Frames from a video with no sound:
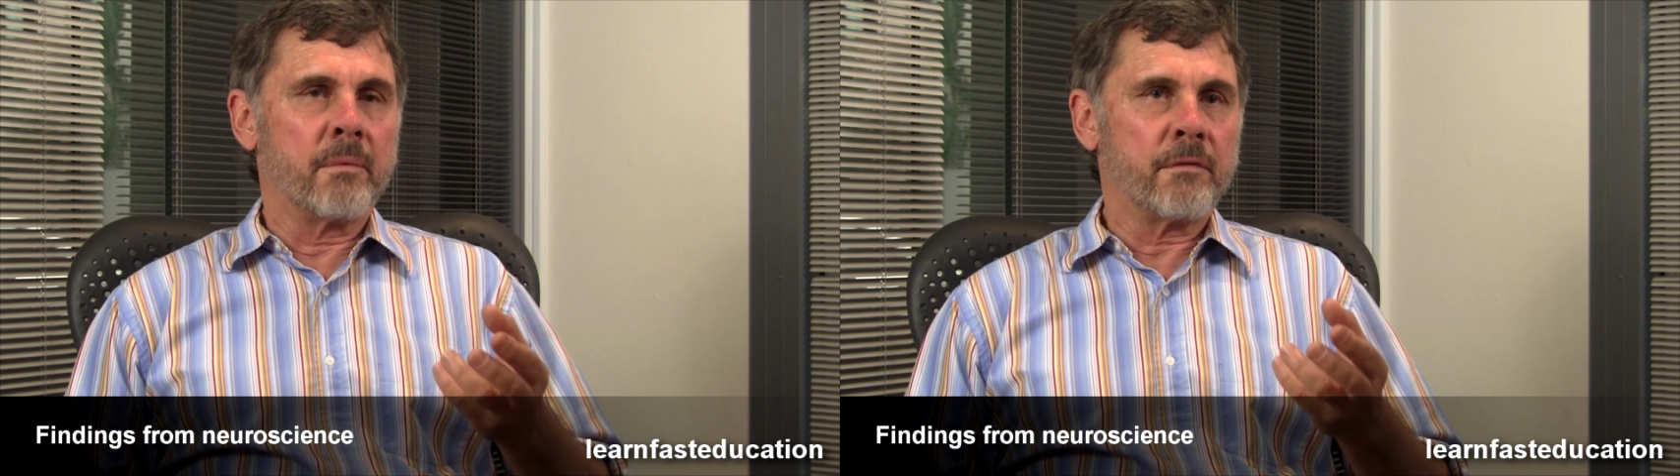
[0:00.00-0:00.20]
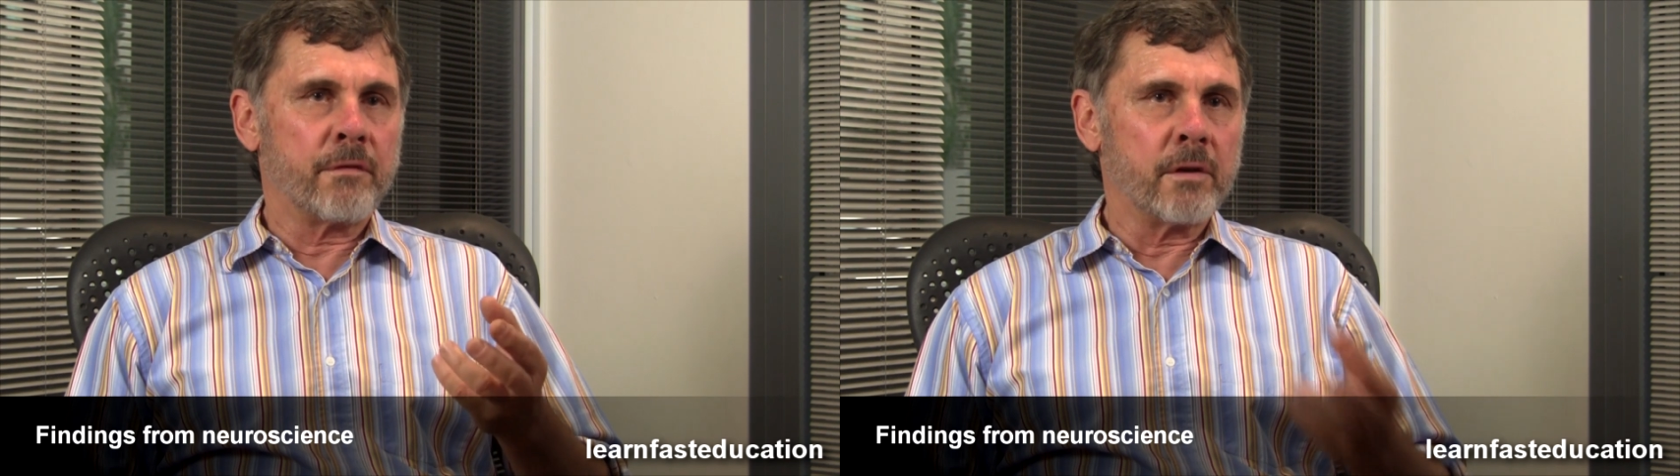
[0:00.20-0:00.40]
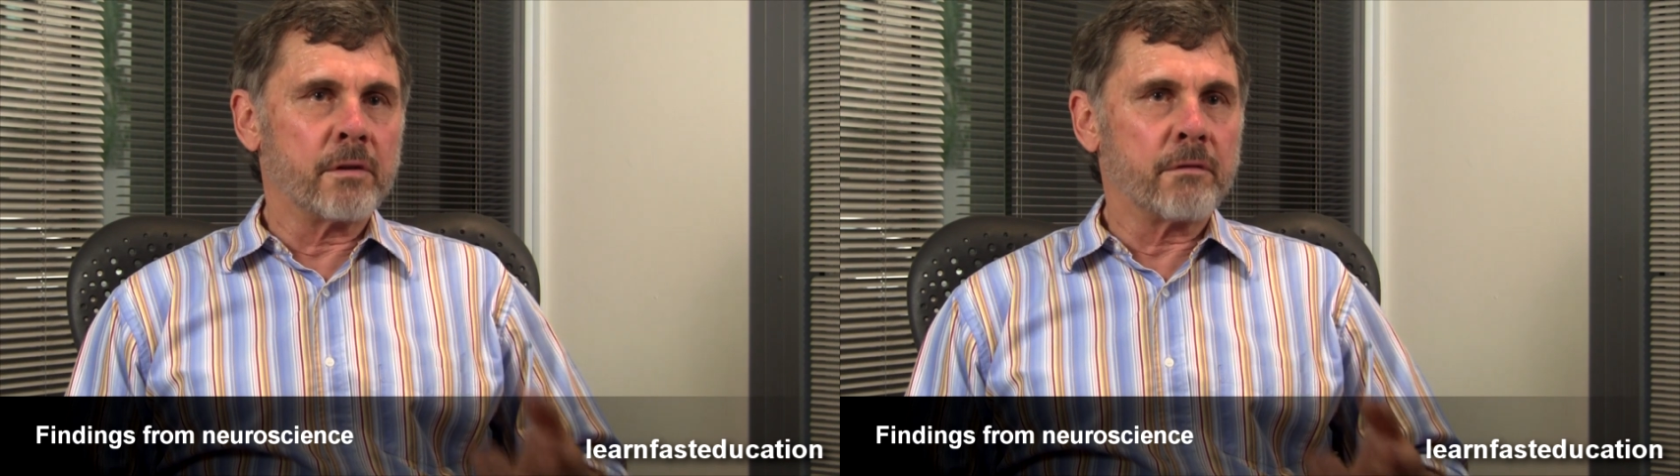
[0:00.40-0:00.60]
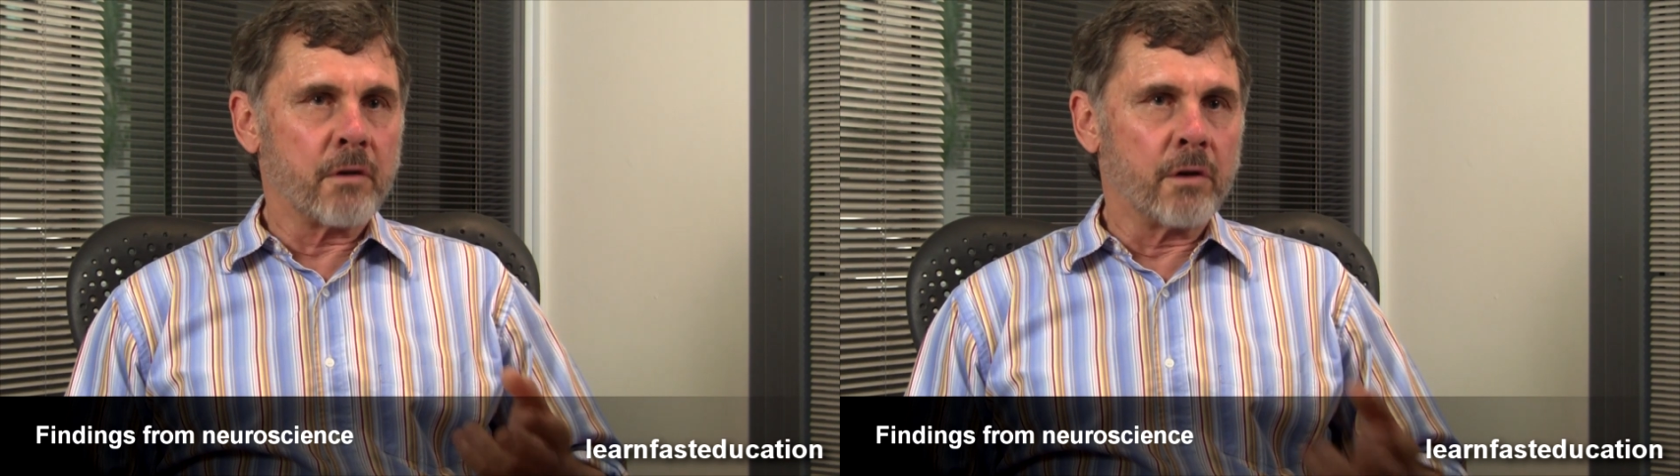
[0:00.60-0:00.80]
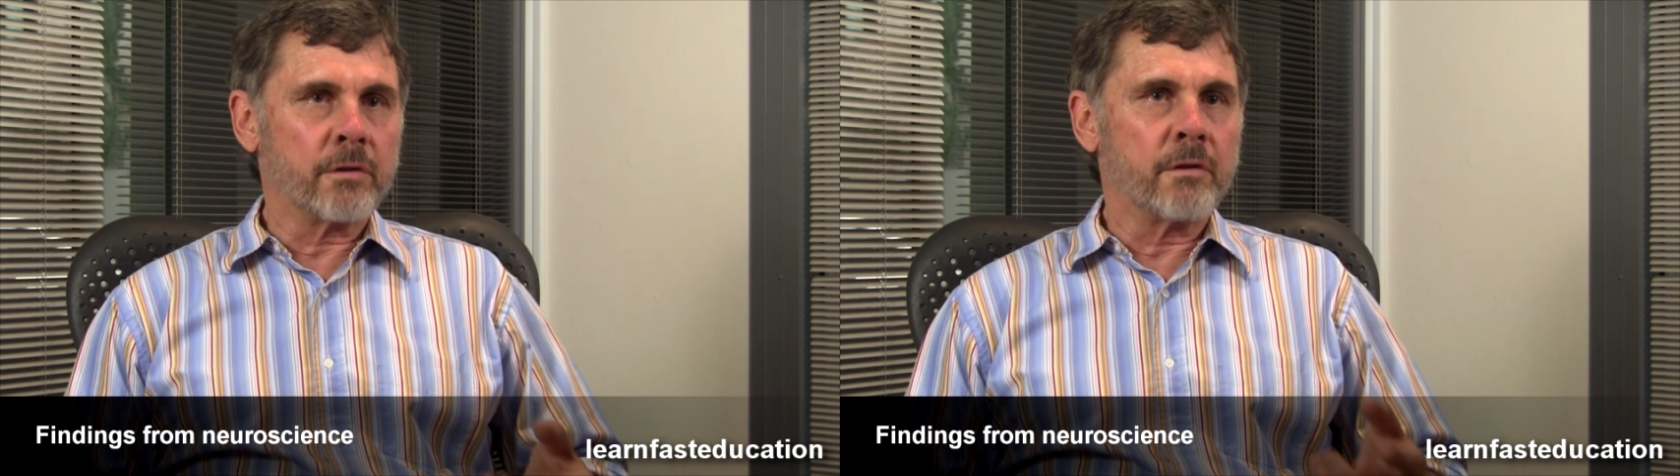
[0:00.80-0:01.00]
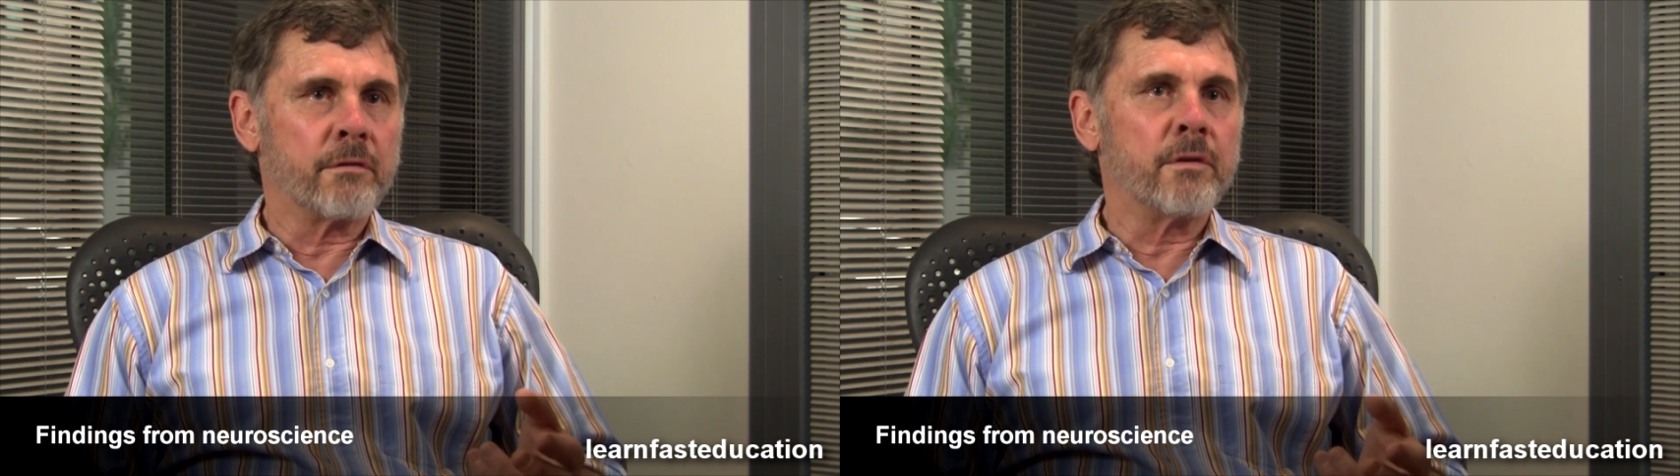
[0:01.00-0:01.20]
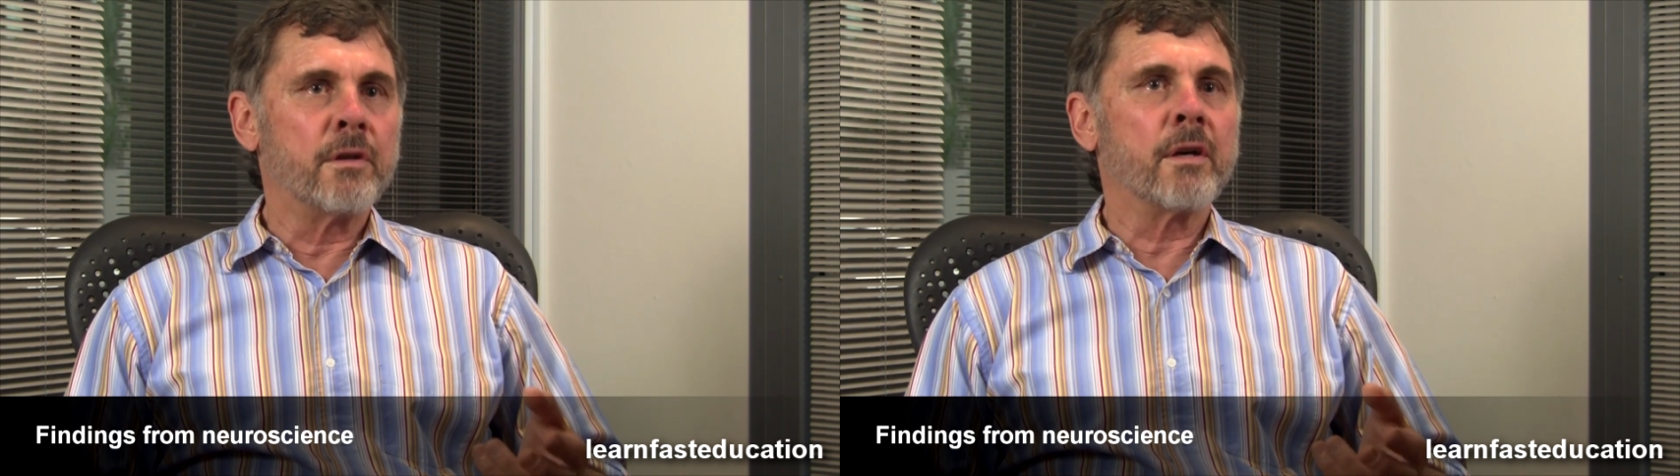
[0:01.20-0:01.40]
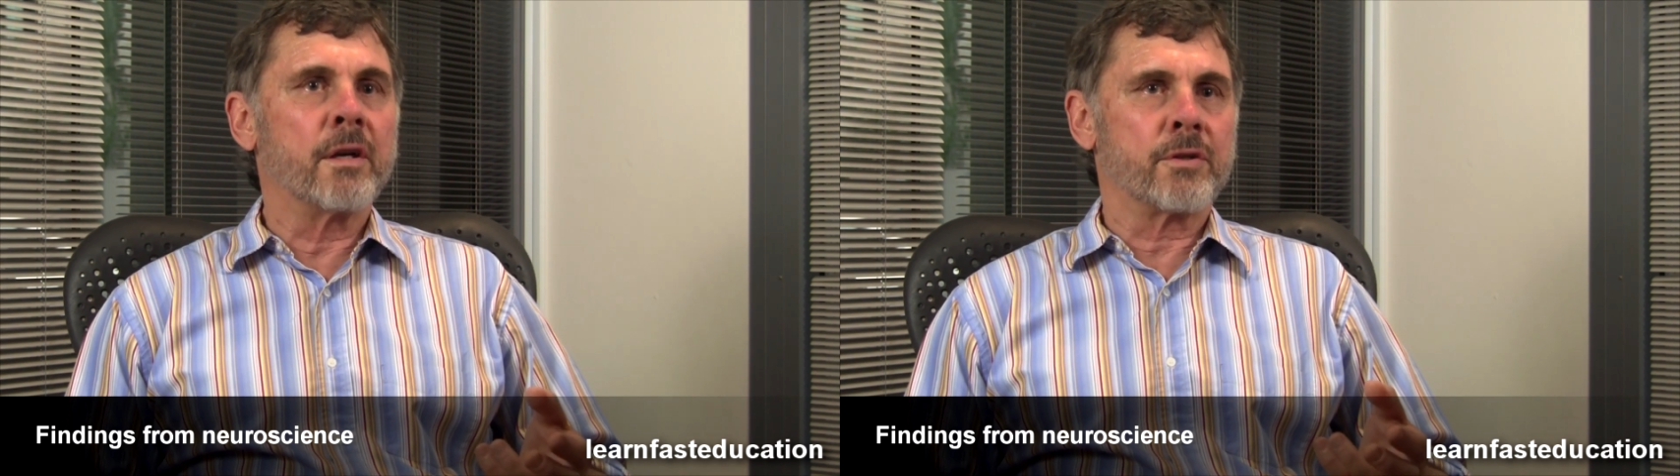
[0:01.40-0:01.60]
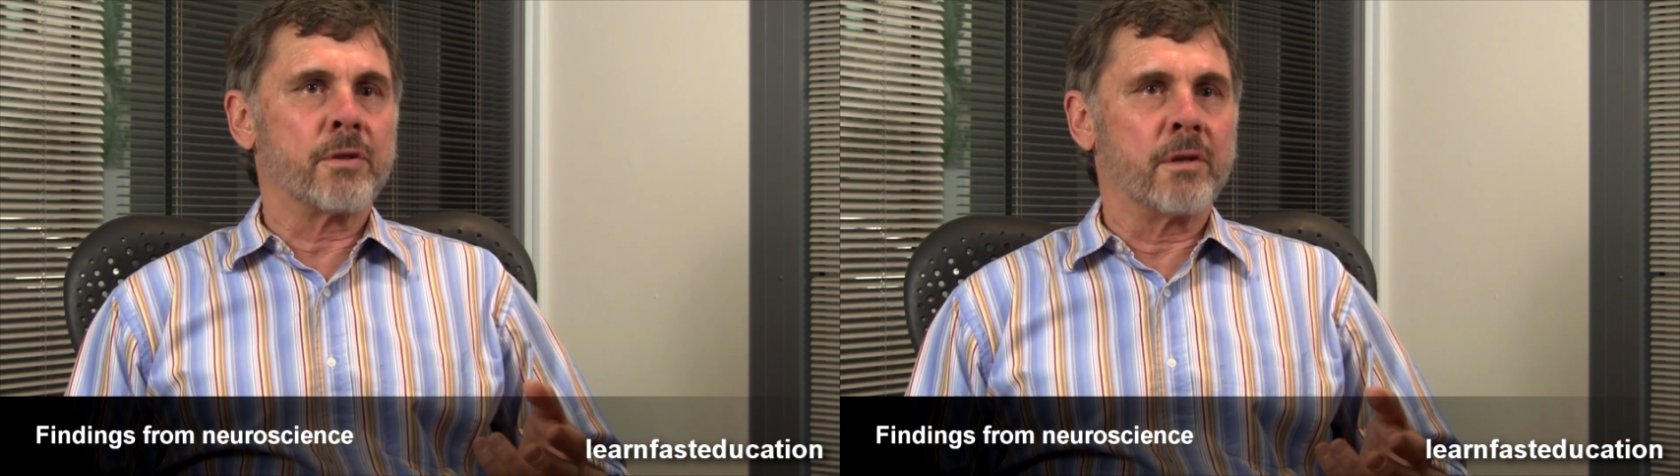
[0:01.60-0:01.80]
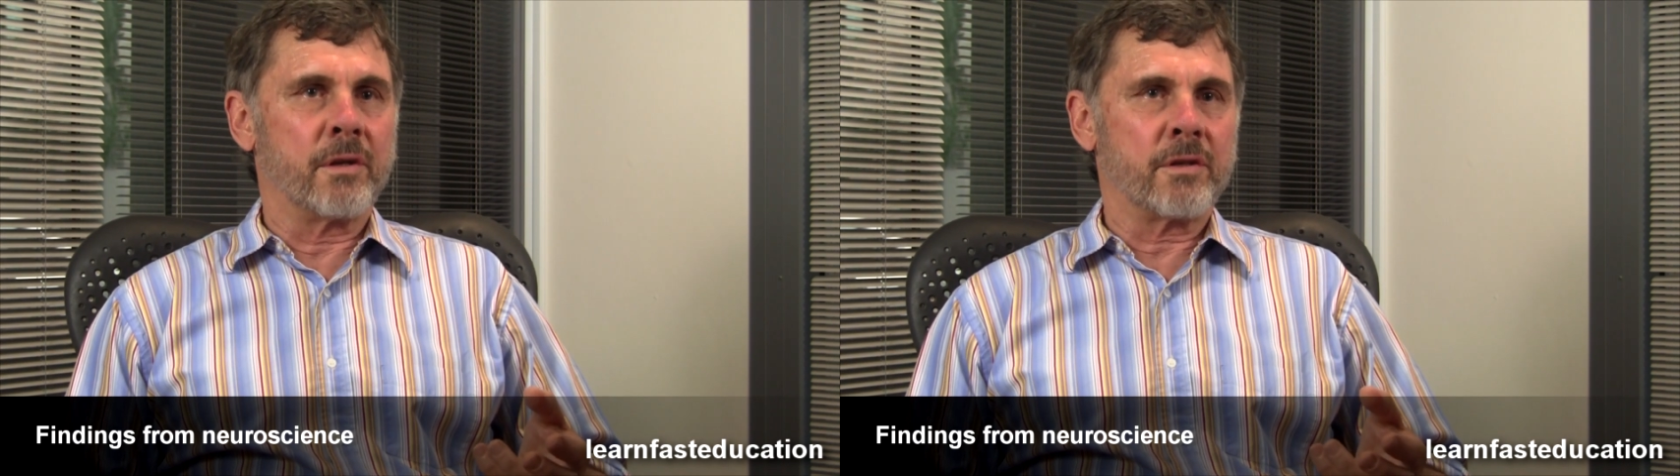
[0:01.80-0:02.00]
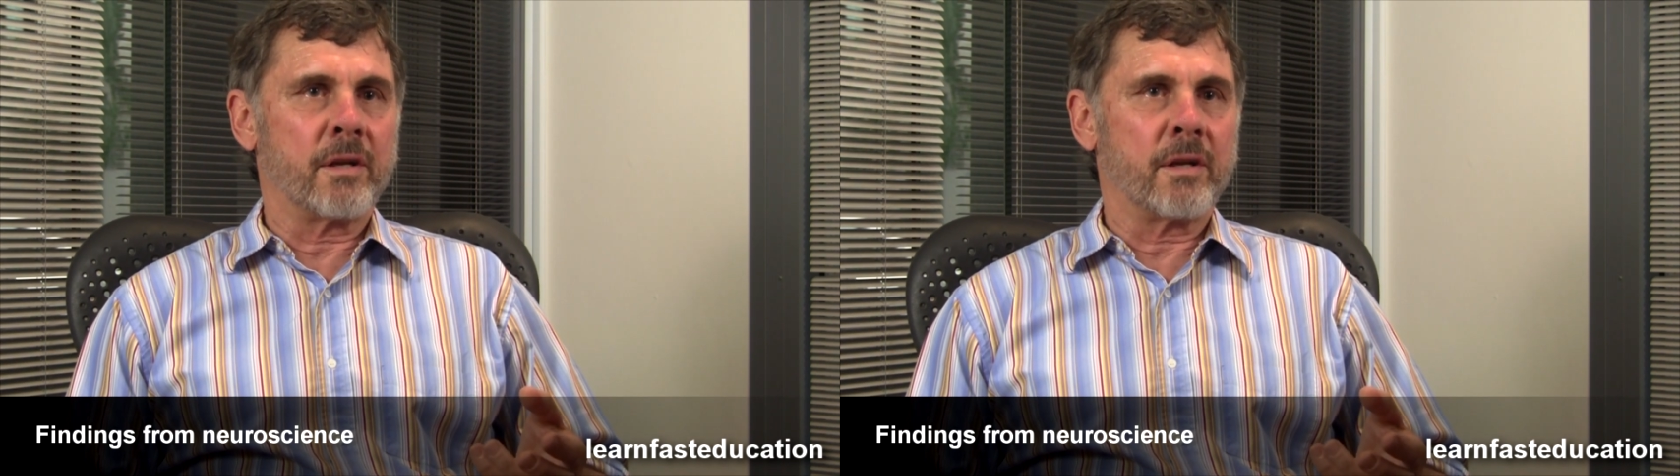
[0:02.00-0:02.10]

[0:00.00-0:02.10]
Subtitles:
field of cognitive neuroscience.